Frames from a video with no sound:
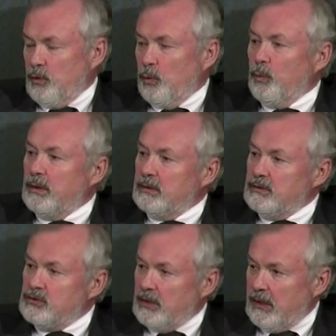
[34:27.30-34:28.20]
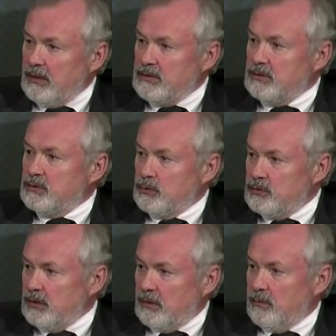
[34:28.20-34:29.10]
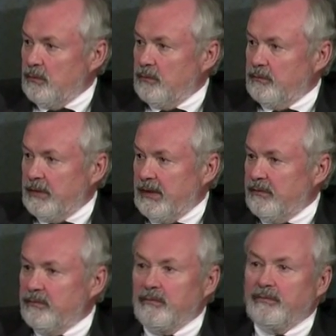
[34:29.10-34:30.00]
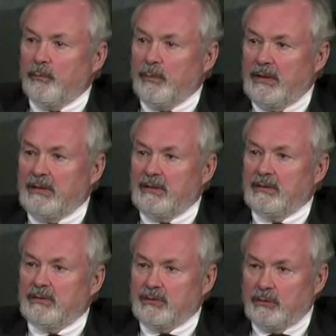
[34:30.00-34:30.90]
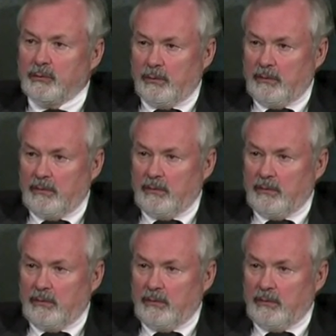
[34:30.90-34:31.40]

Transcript: we can change the trajectory of life for many children.